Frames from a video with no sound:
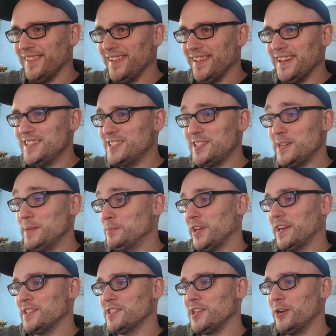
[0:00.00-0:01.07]
It just seems
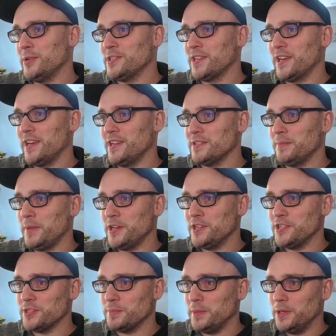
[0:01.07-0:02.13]
like it's always the case. It might
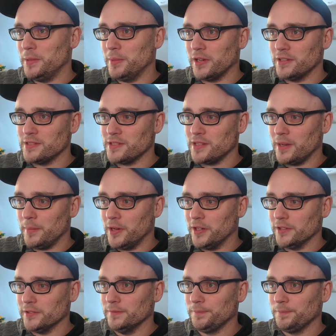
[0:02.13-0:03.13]
just be because I'm you